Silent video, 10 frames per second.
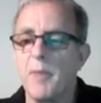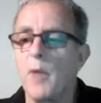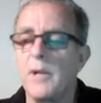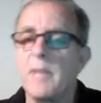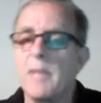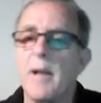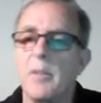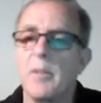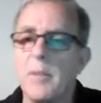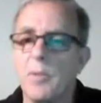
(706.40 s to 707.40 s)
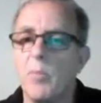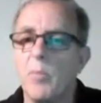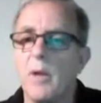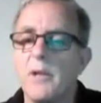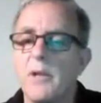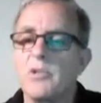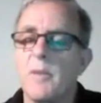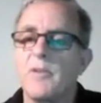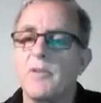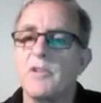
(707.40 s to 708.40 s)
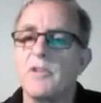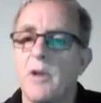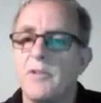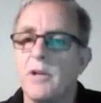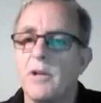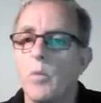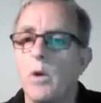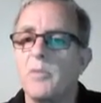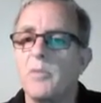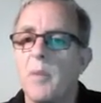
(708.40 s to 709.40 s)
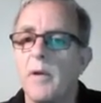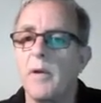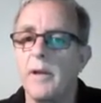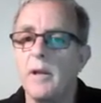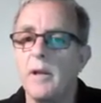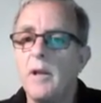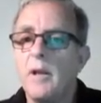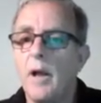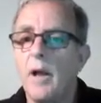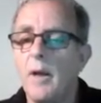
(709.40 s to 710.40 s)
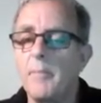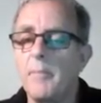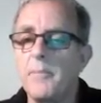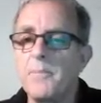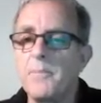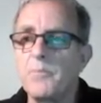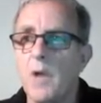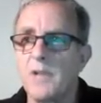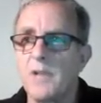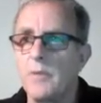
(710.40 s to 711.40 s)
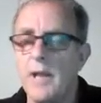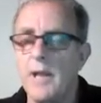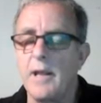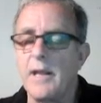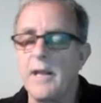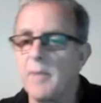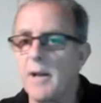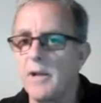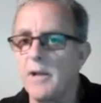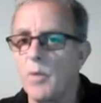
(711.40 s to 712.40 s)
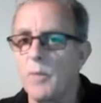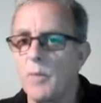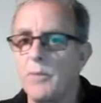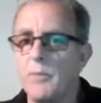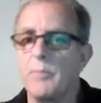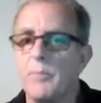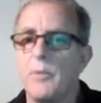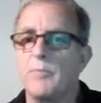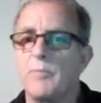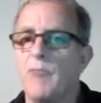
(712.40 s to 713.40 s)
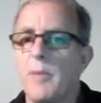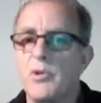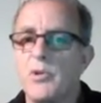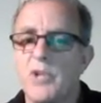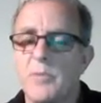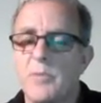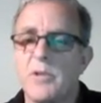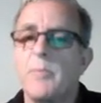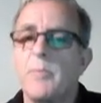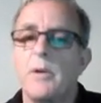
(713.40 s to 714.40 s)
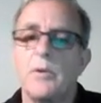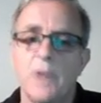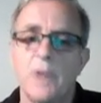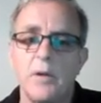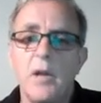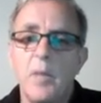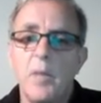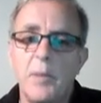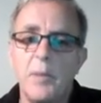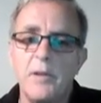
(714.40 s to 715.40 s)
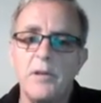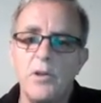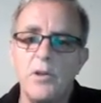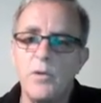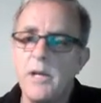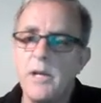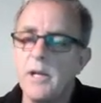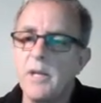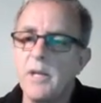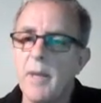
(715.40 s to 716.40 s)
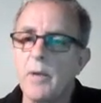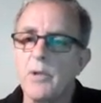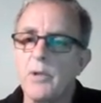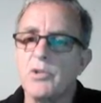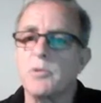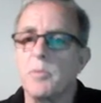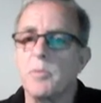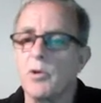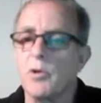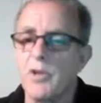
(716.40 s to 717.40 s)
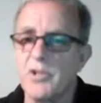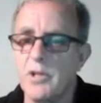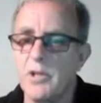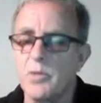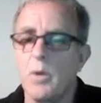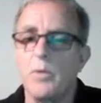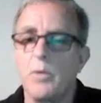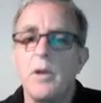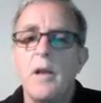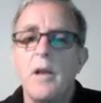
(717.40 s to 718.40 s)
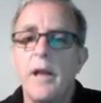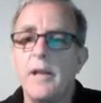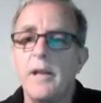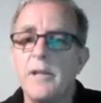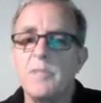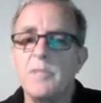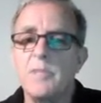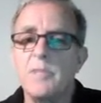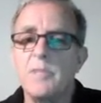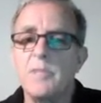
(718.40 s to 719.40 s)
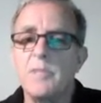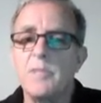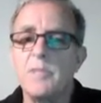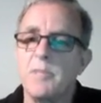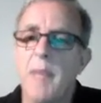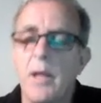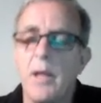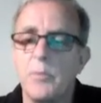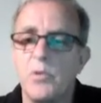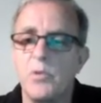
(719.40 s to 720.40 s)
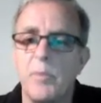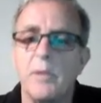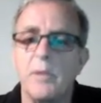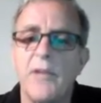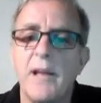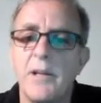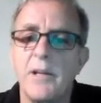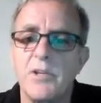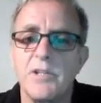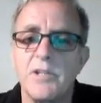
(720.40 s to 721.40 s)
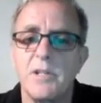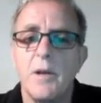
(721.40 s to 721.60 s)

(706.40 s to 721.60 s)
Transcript: will email people on my list about things I think are worth buying. I don't email anyone with rubbish tips. Some do, so, but you need an email list to progress in this world, in this business, and this helps you build that list. This is